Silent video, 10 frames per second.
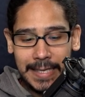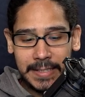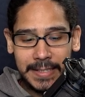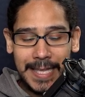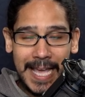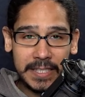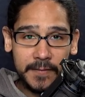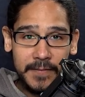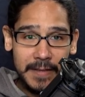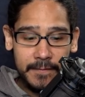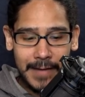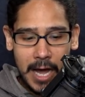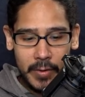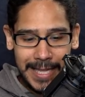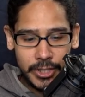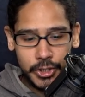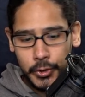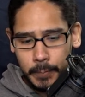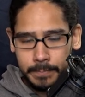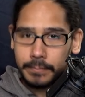CSV file
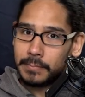into.